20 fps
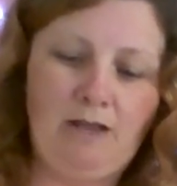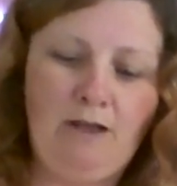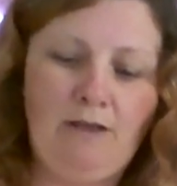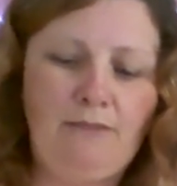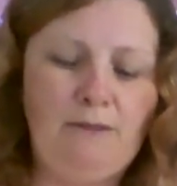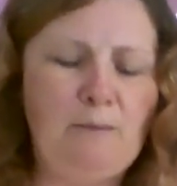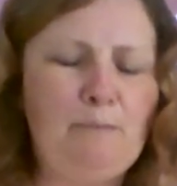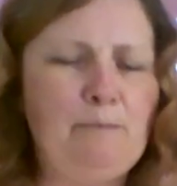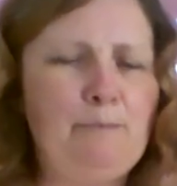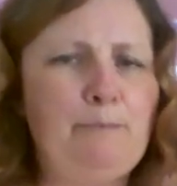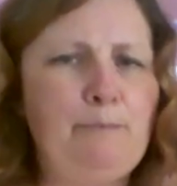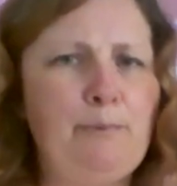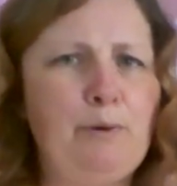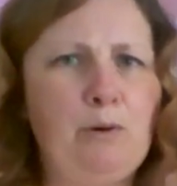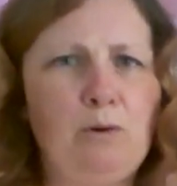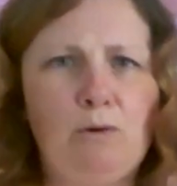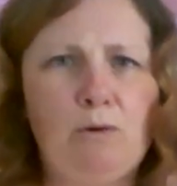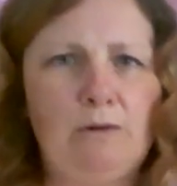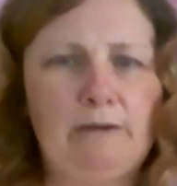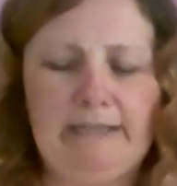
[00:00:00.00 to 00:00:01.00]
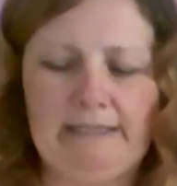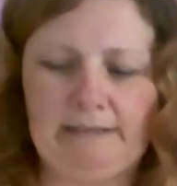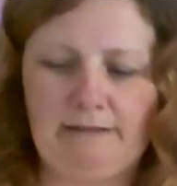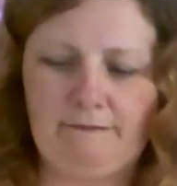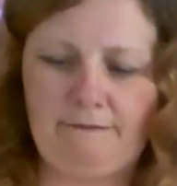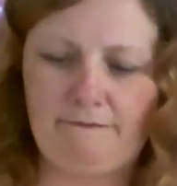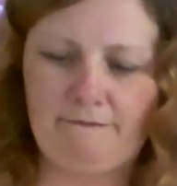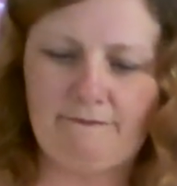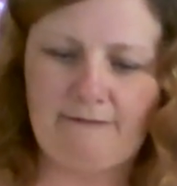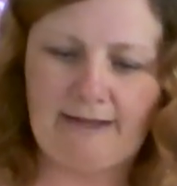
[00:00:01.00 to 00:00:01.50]
The poor little
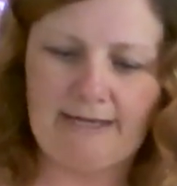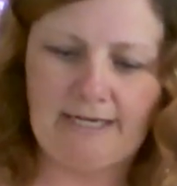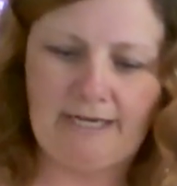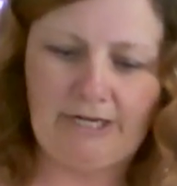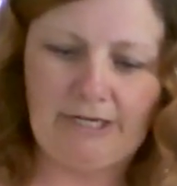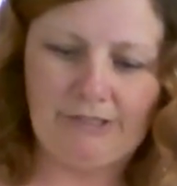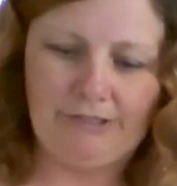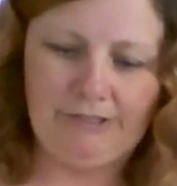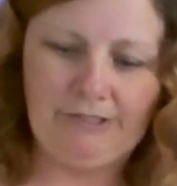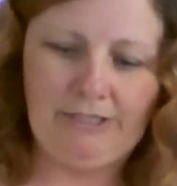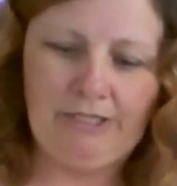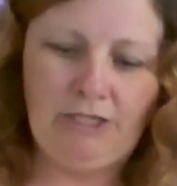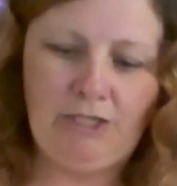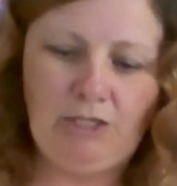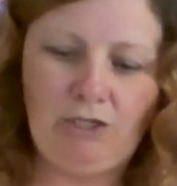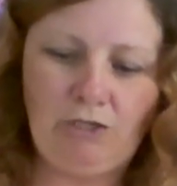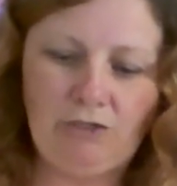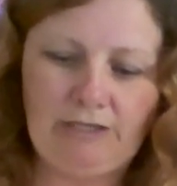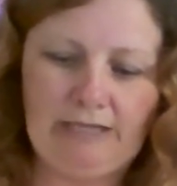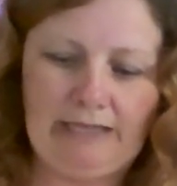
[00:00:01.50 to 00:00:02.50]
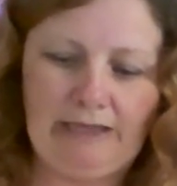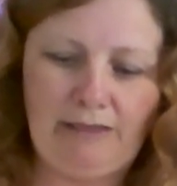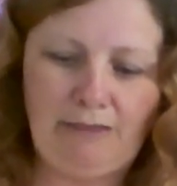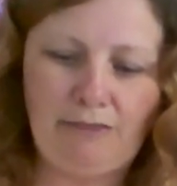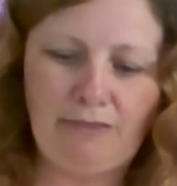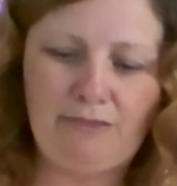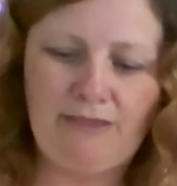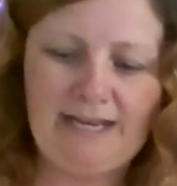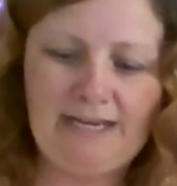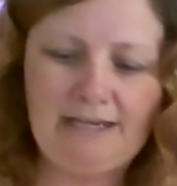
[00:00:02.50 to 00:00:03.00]
fellow, looking
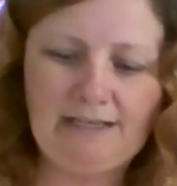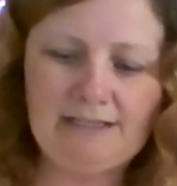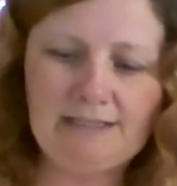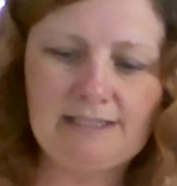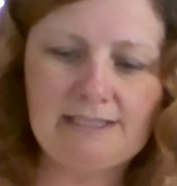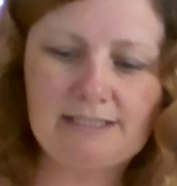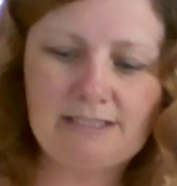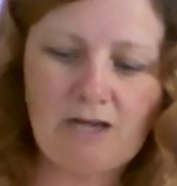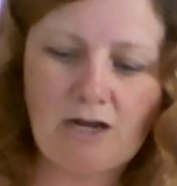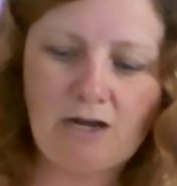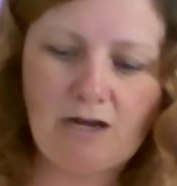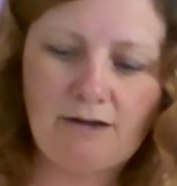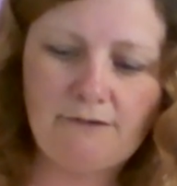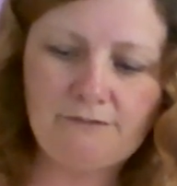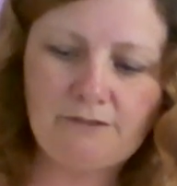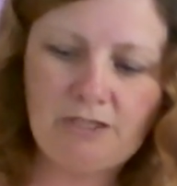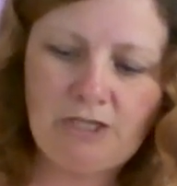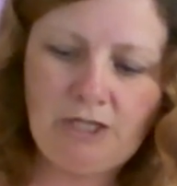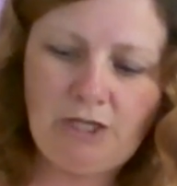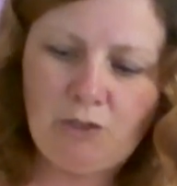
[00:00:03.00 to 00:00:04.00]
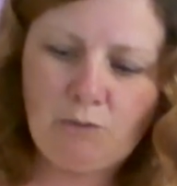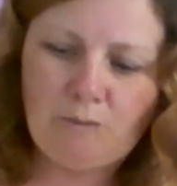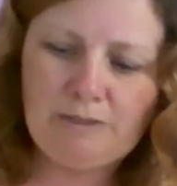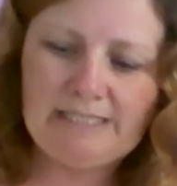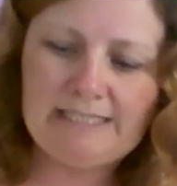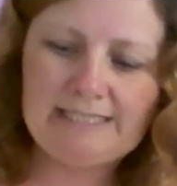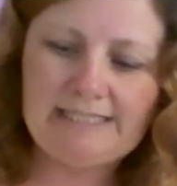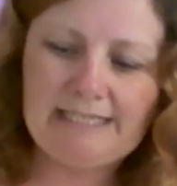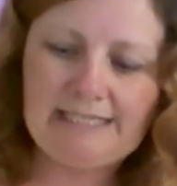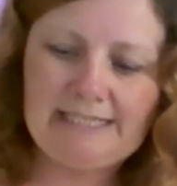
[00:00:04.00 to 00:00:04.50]
thin and starved,
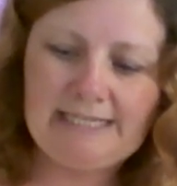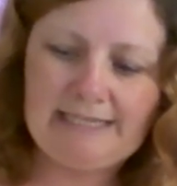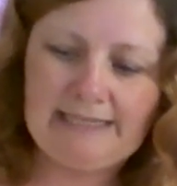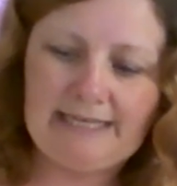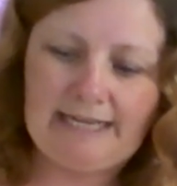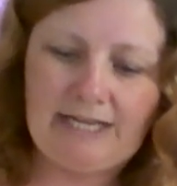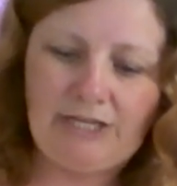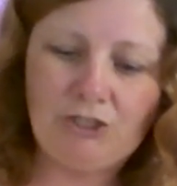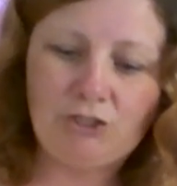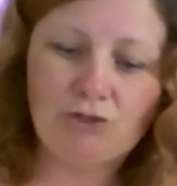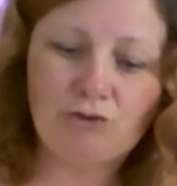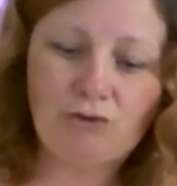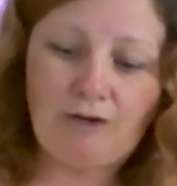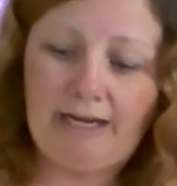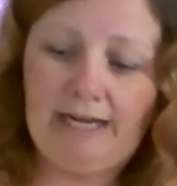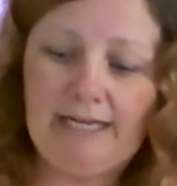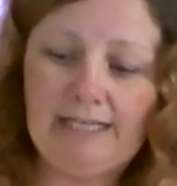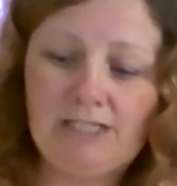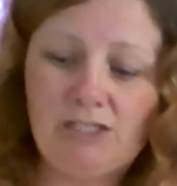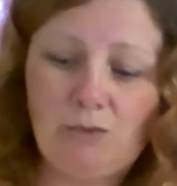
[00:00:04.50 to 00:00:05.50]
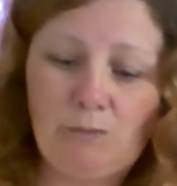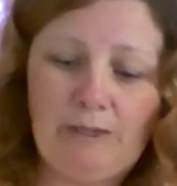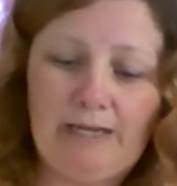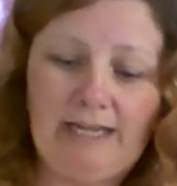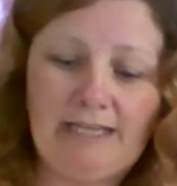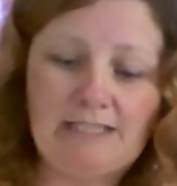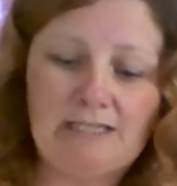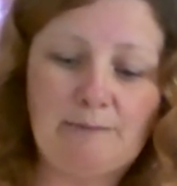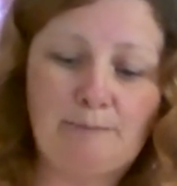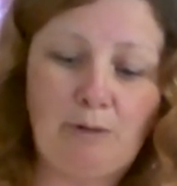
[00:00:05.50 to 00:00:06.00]
was sitting there trying to
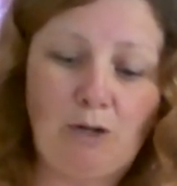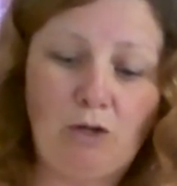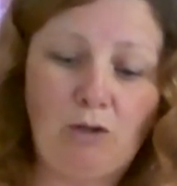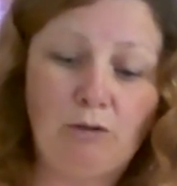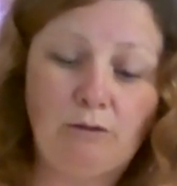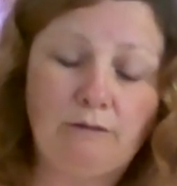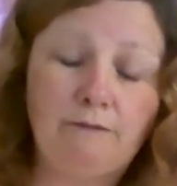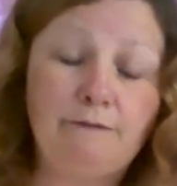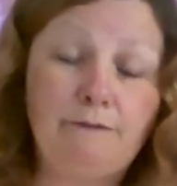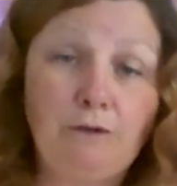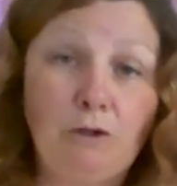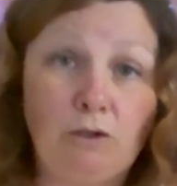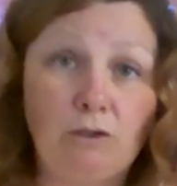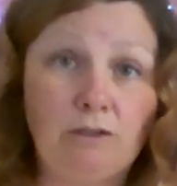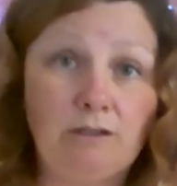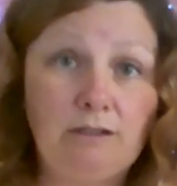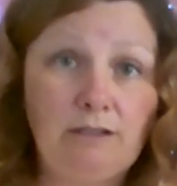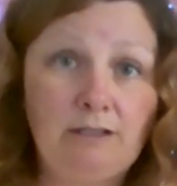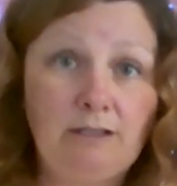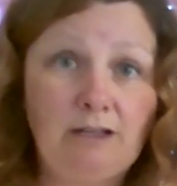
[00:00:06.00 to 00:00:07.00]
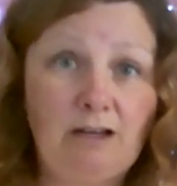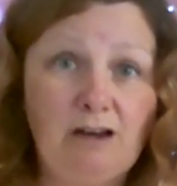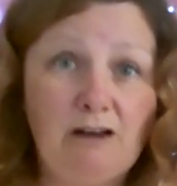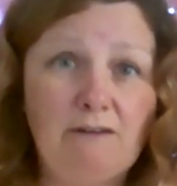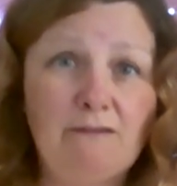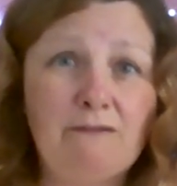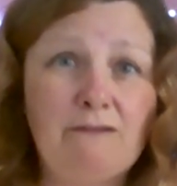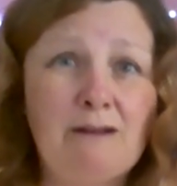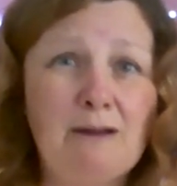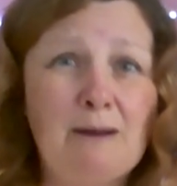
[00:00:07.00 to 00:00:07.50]
eat a bowl full
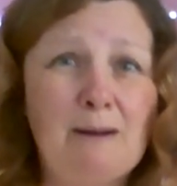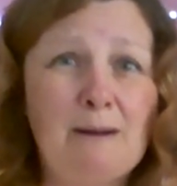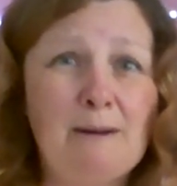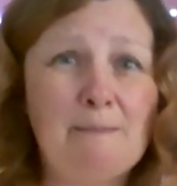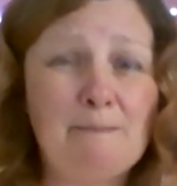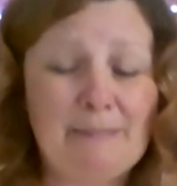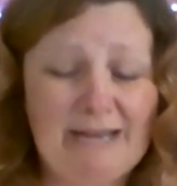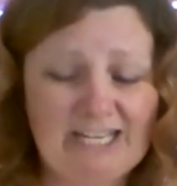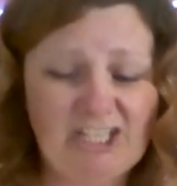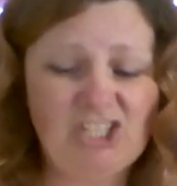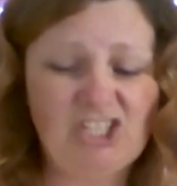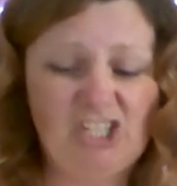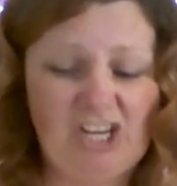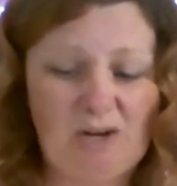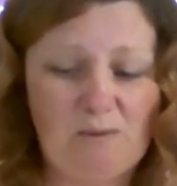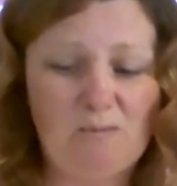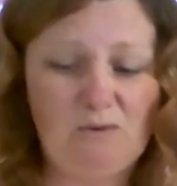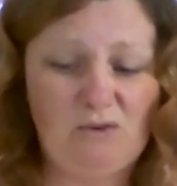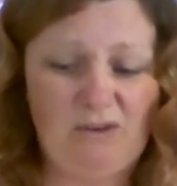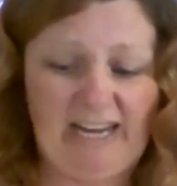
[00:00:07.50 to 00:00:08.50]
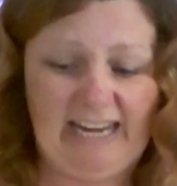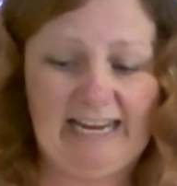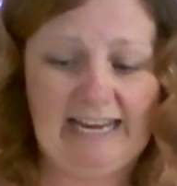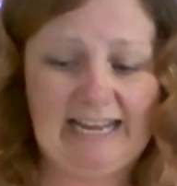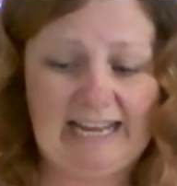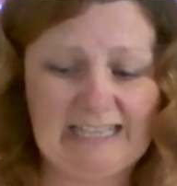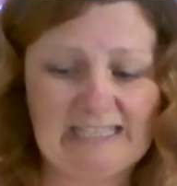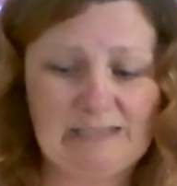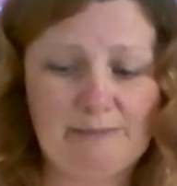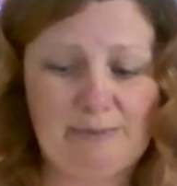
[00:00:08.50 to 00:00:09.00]
of mashed up green
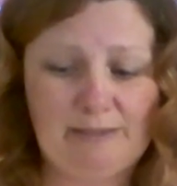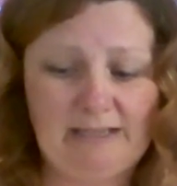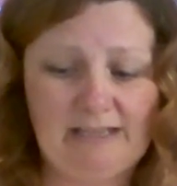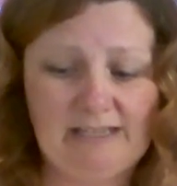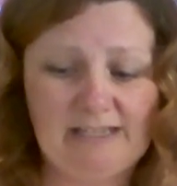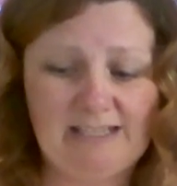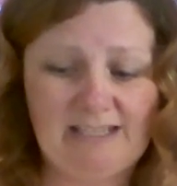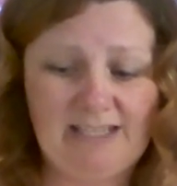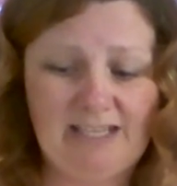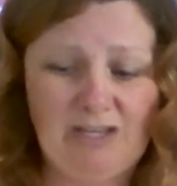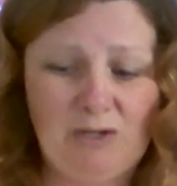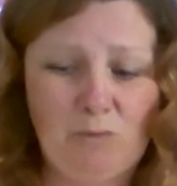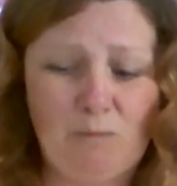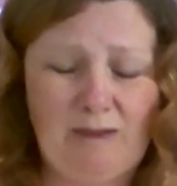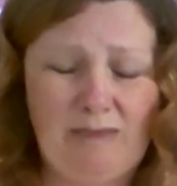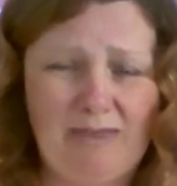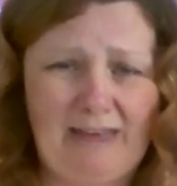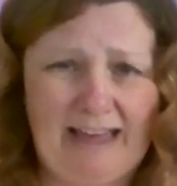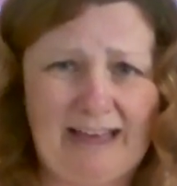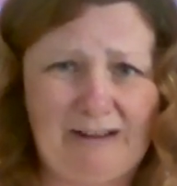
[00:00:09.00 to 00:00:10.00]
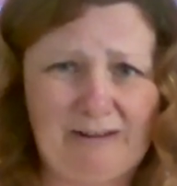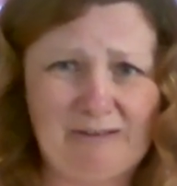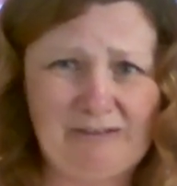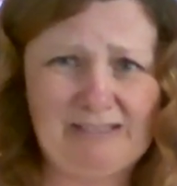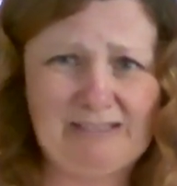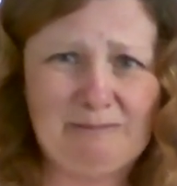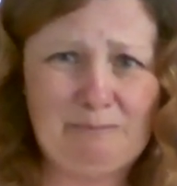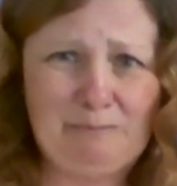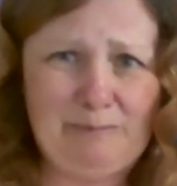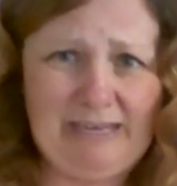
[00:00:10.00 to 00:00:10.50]
caterpillars
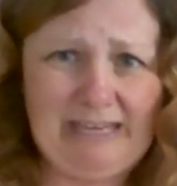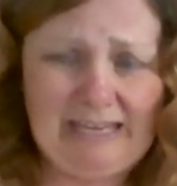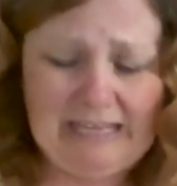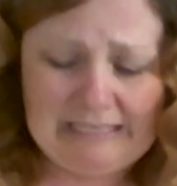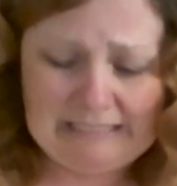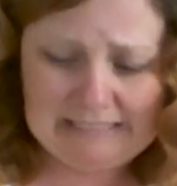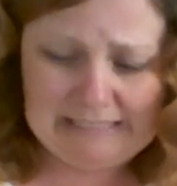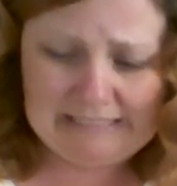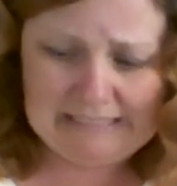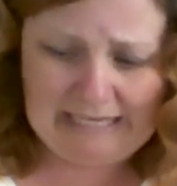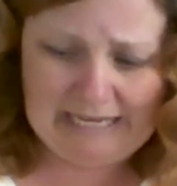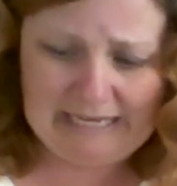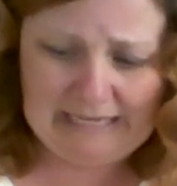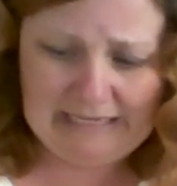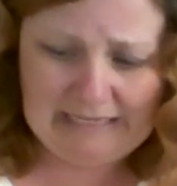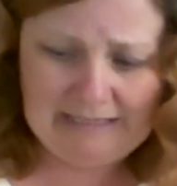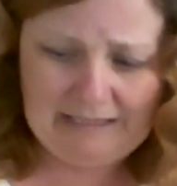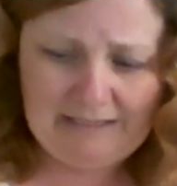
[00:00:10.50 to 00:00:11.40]
without being sick.